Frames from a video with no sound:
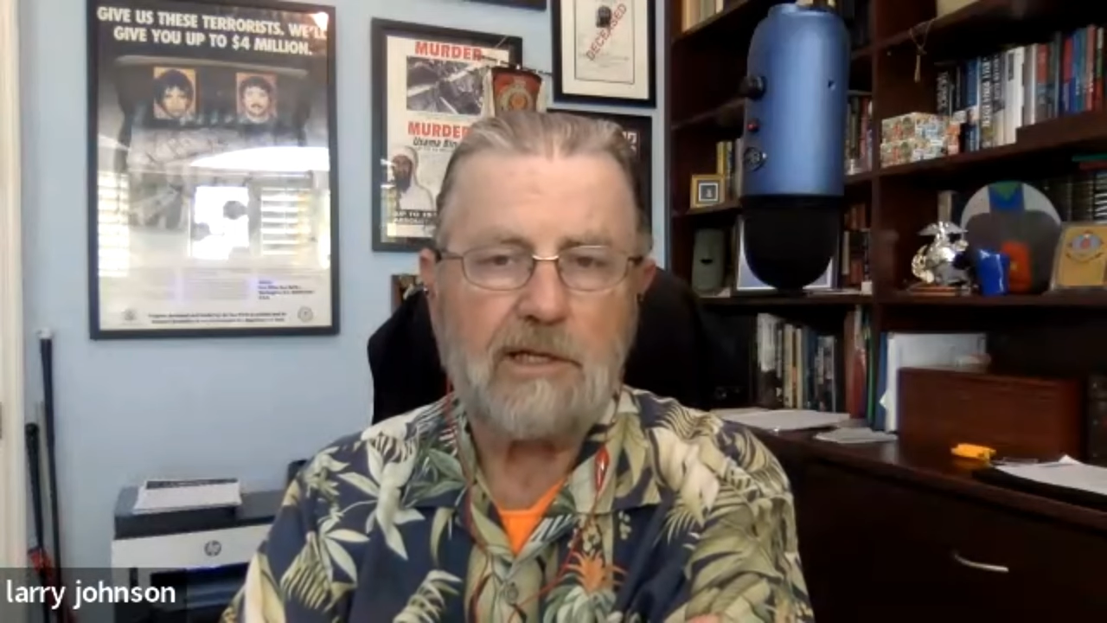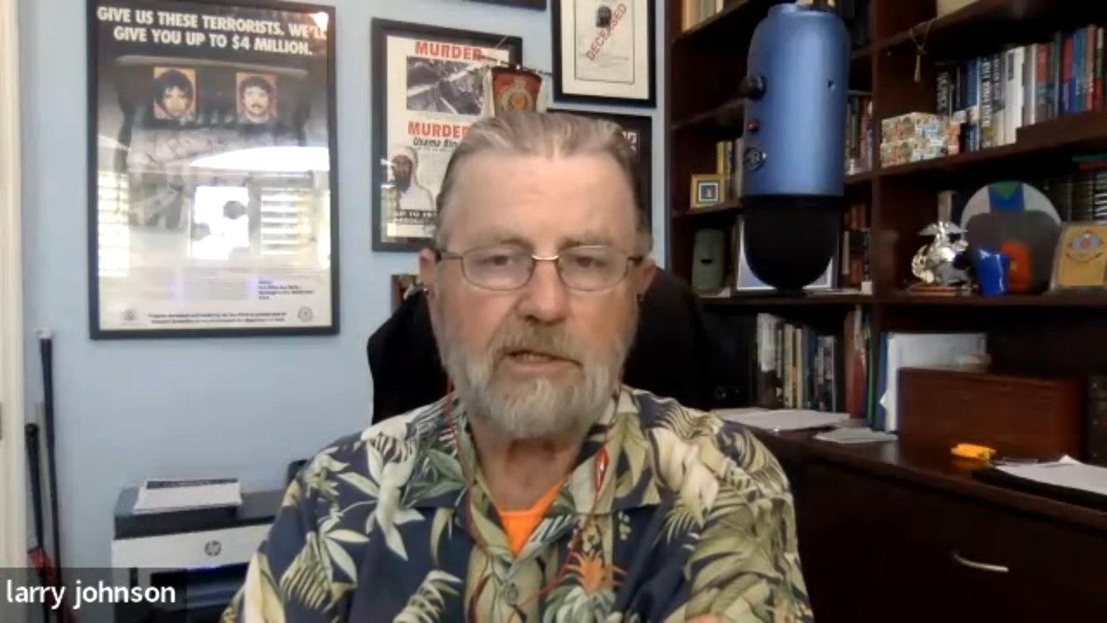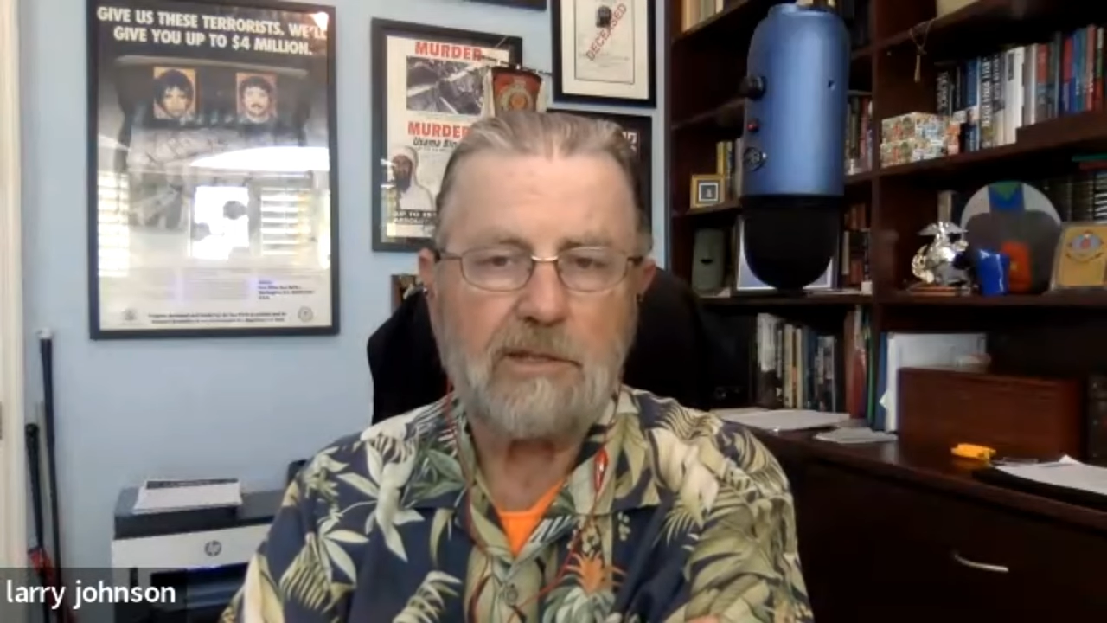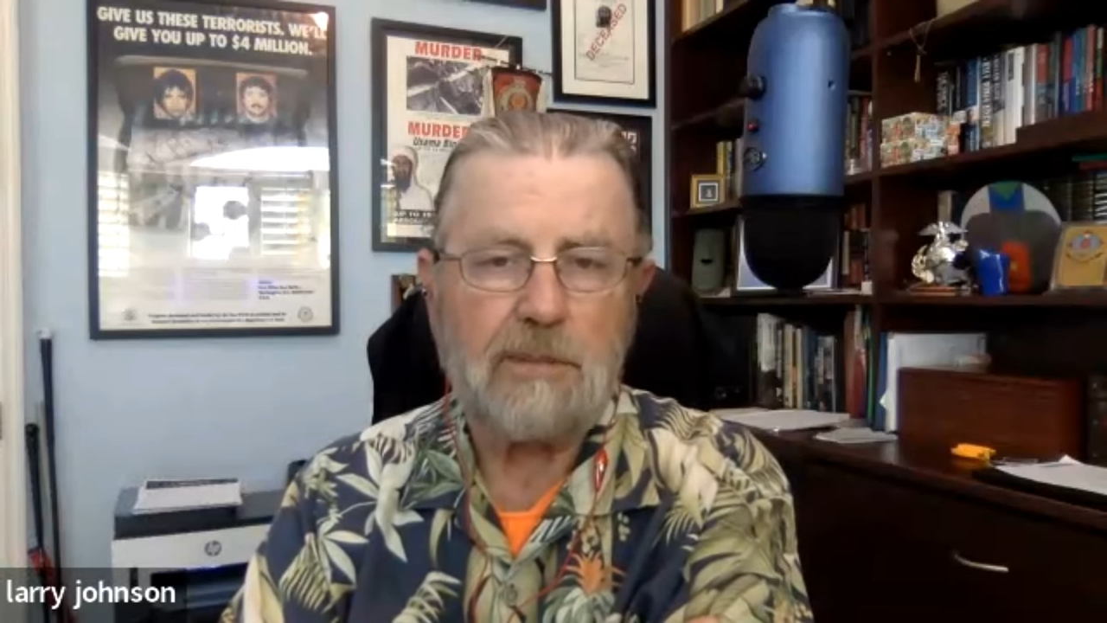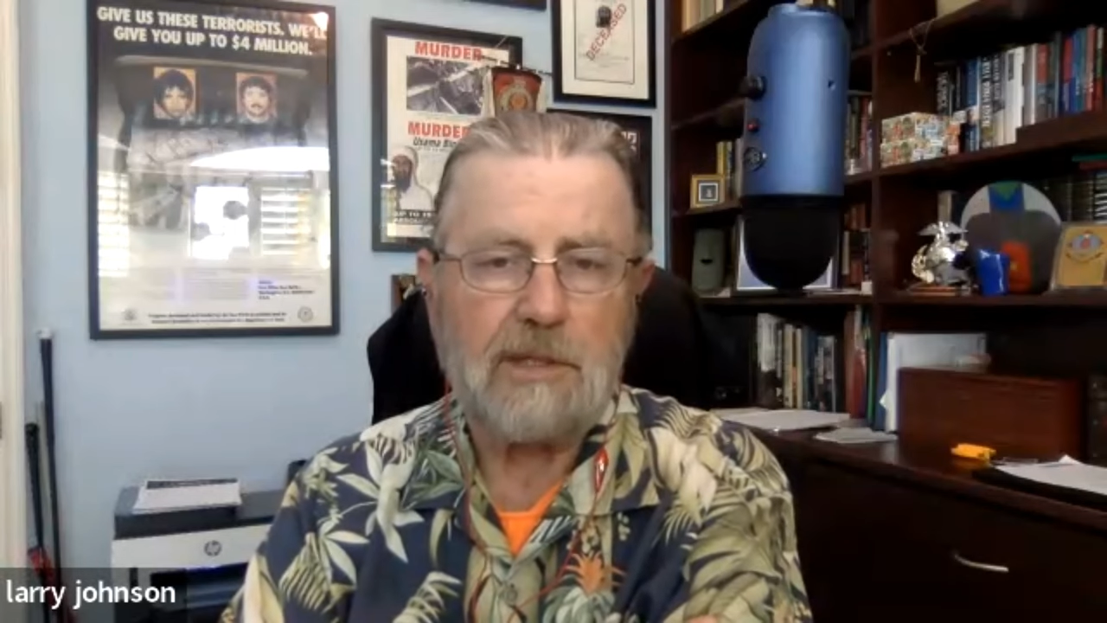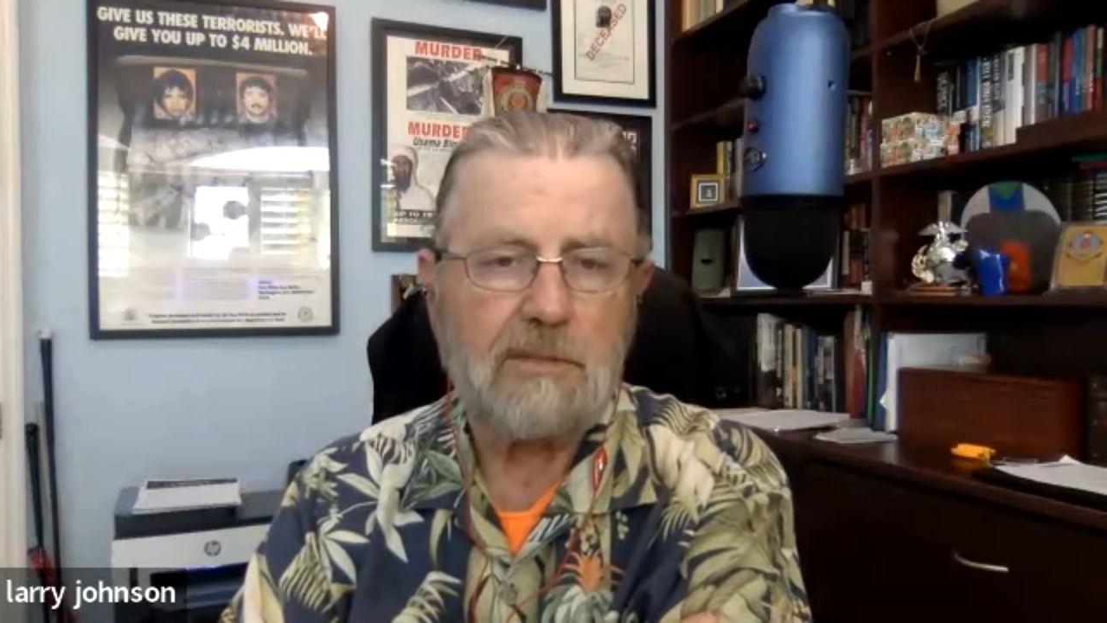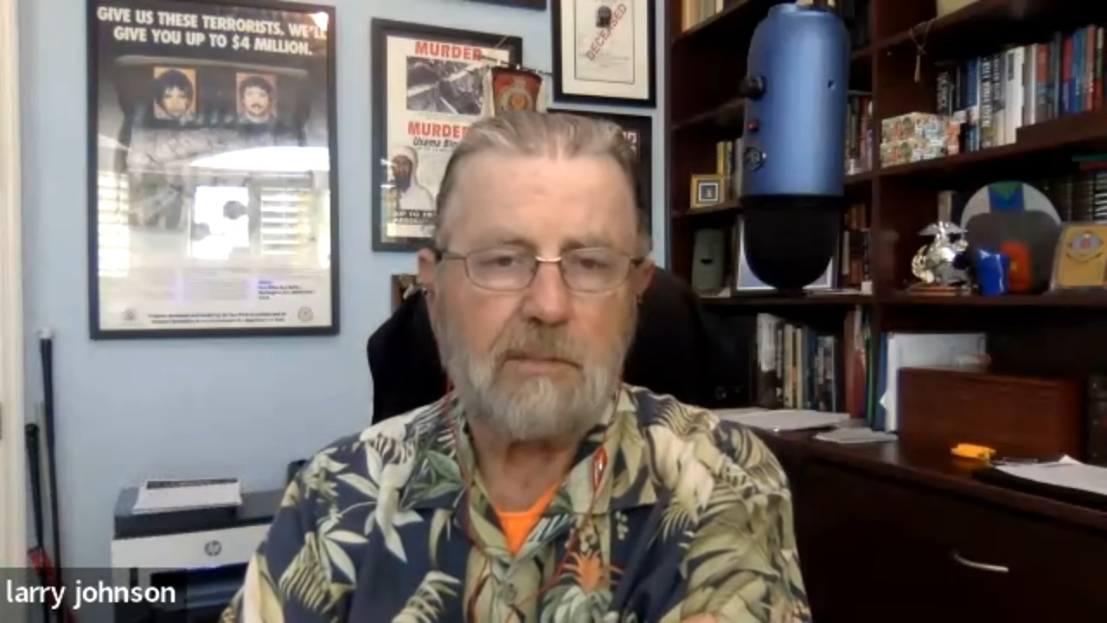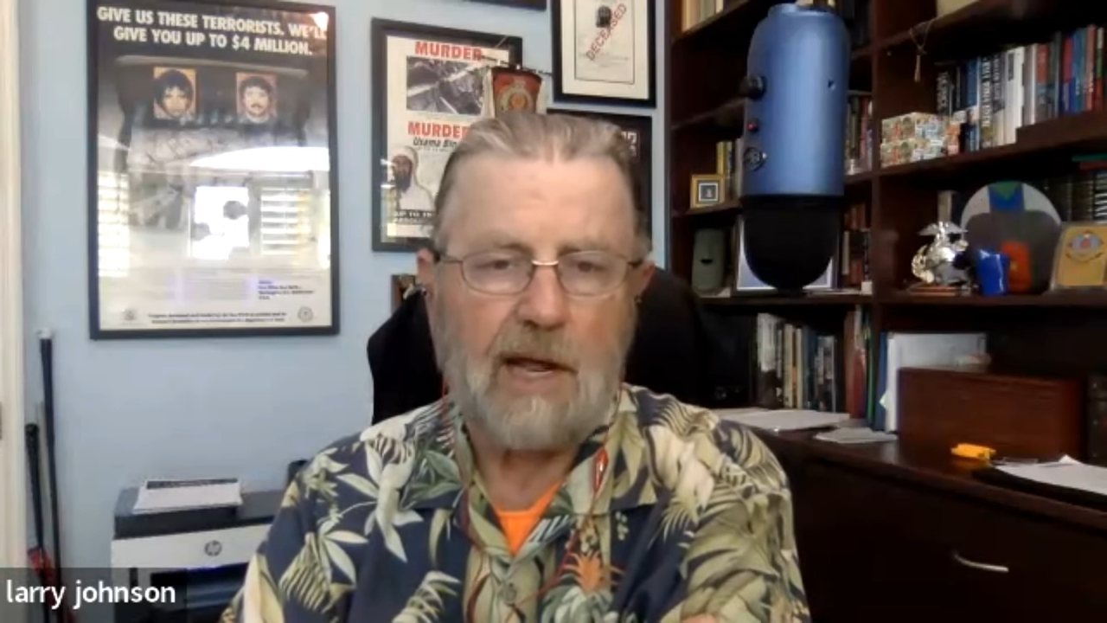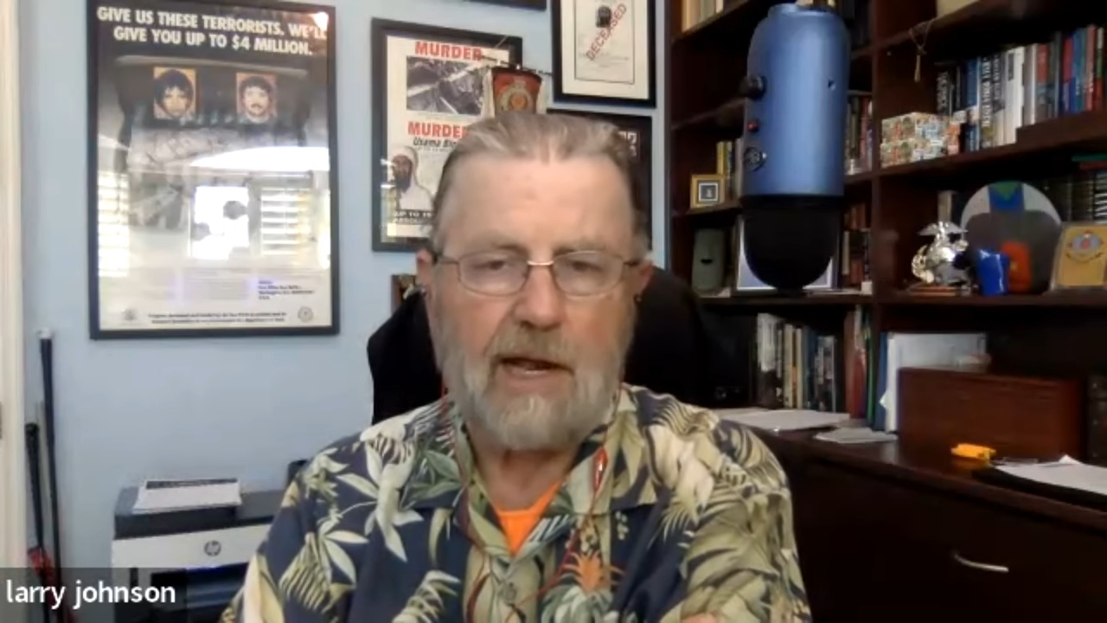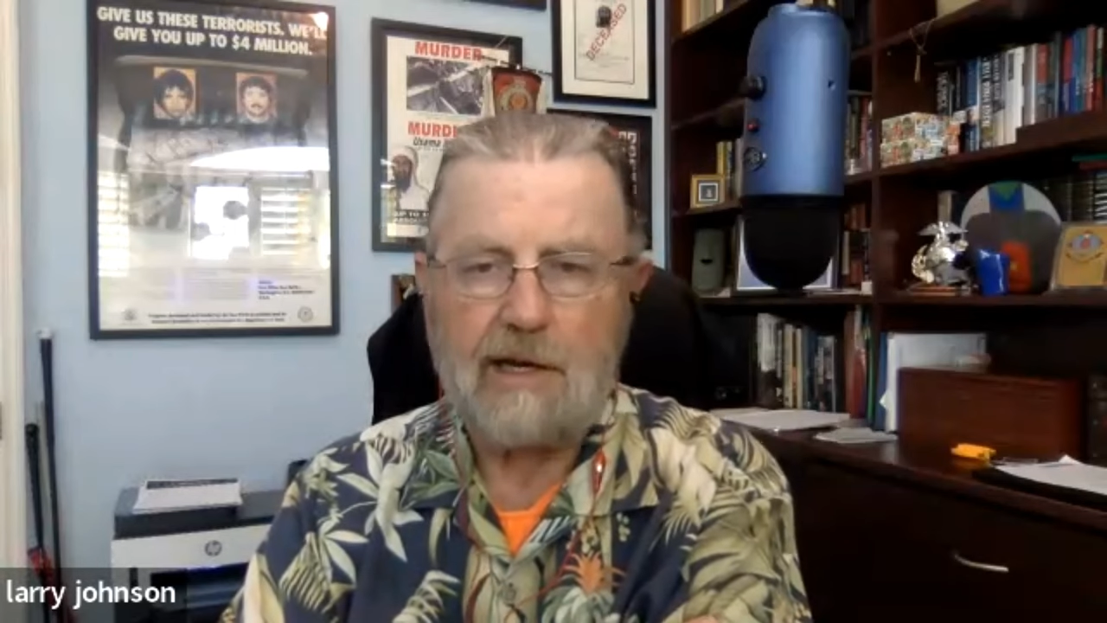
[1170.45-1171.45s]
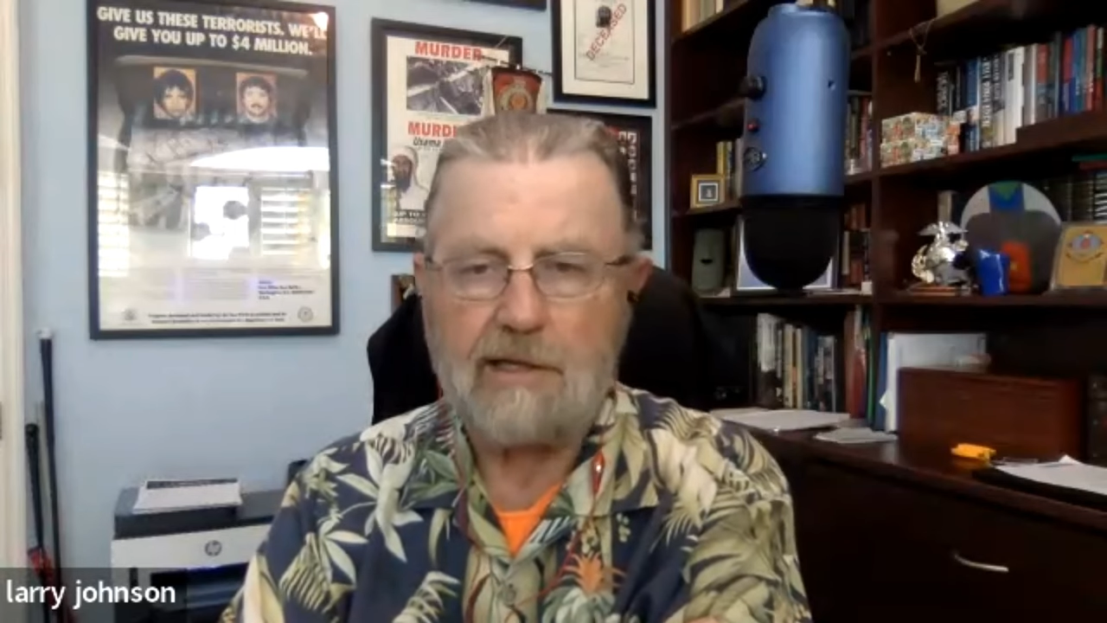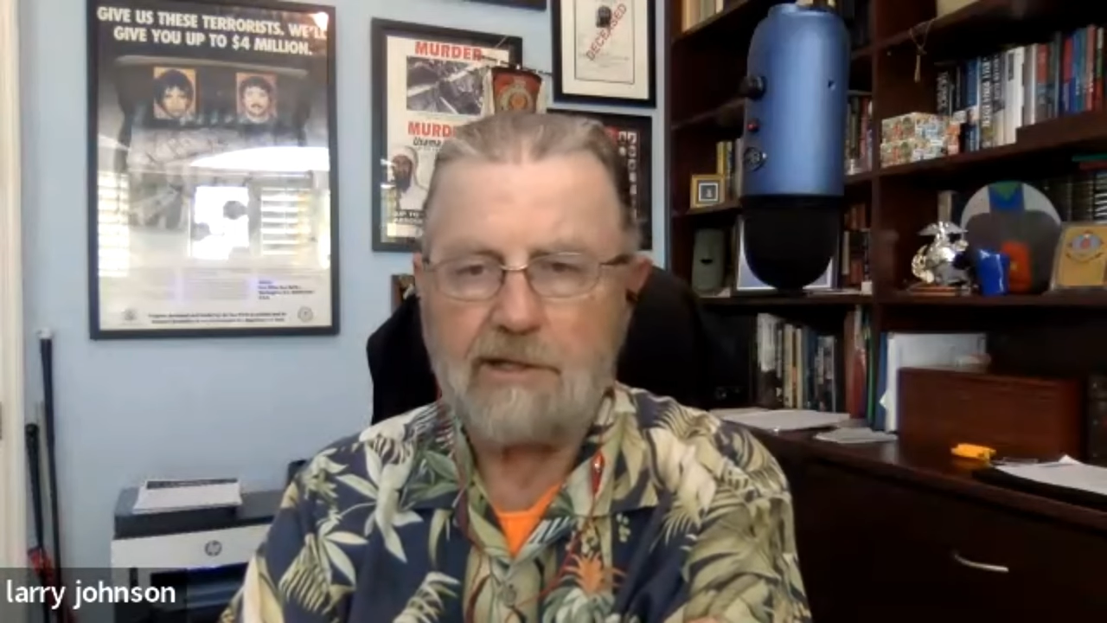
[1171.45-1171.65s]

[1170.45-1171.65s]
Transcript: his piss plan,